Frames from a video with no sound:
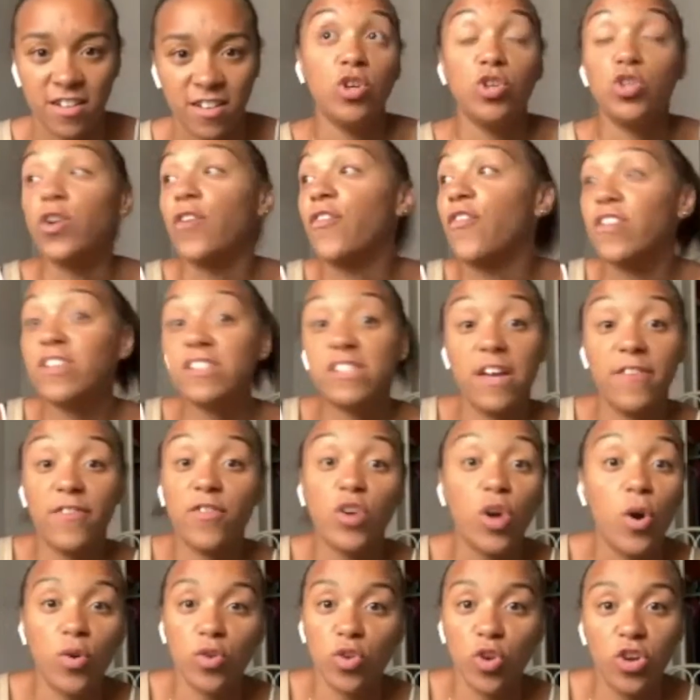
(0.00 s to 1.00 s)
Your friends have to
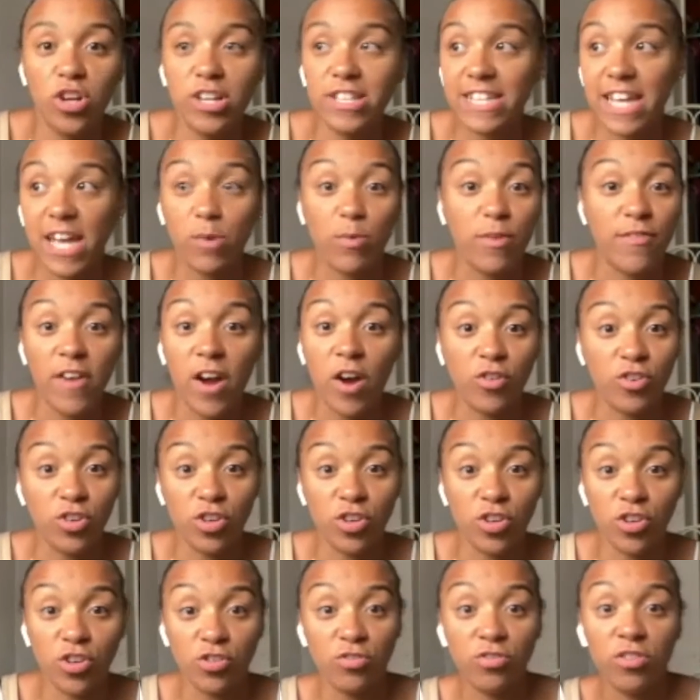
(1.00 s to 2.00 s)
go on holiday without
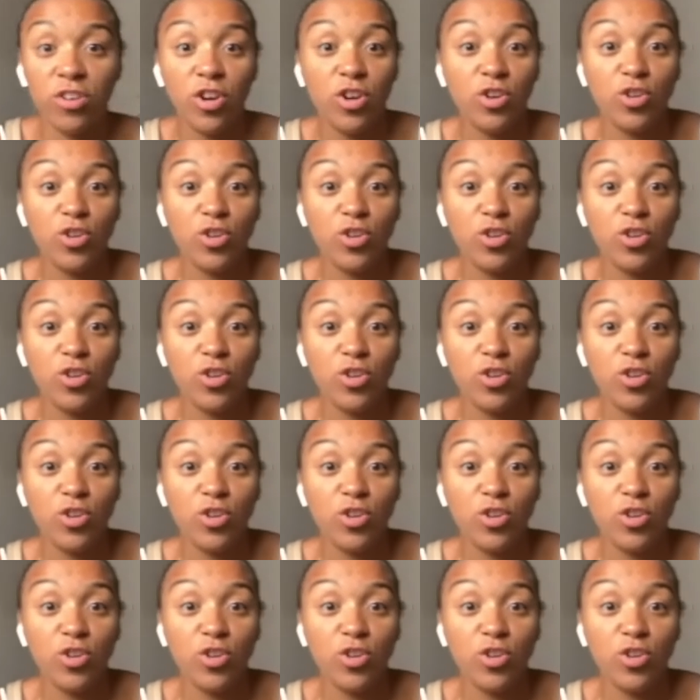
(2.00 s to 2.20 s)
you.